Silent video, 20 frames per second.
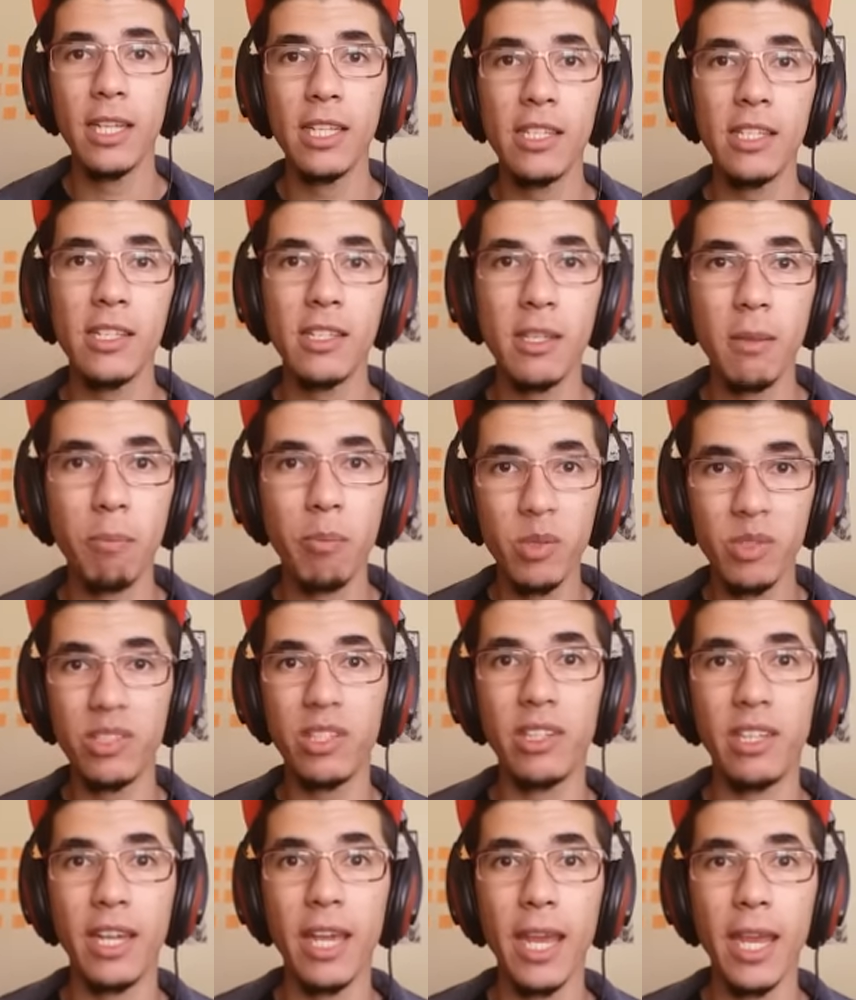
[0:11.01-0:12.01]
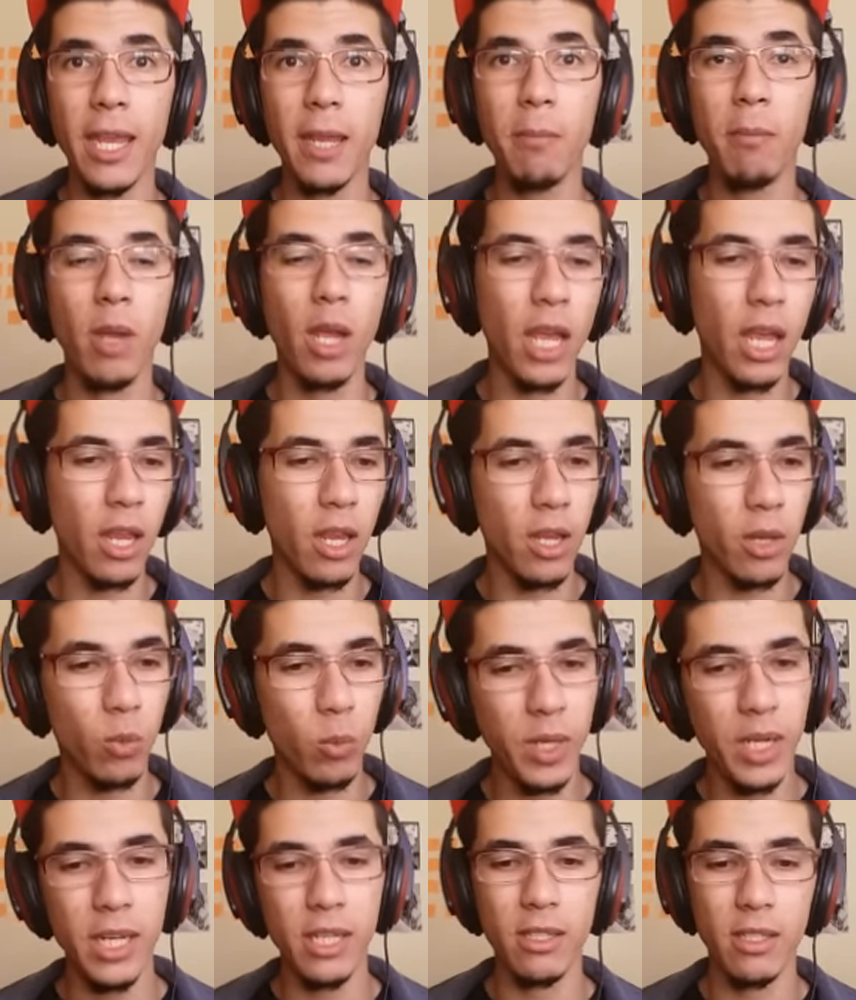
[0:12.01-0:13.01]
This is a puzzle game and
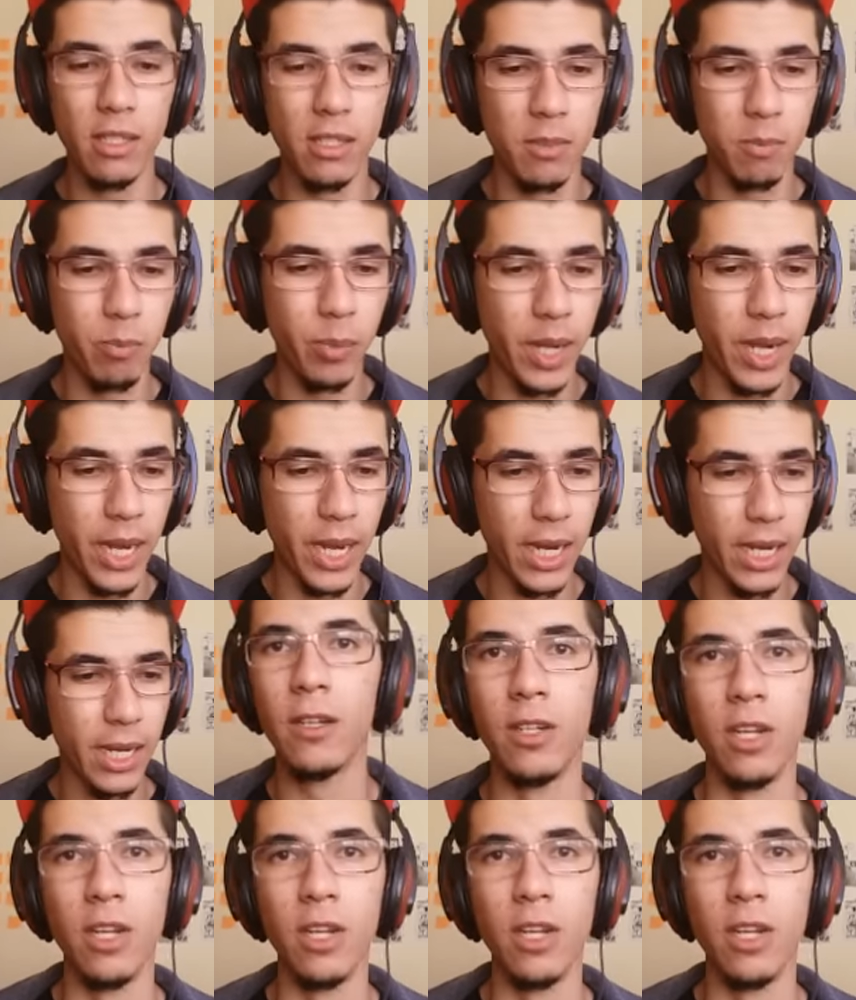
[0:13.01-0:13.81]
we need to spread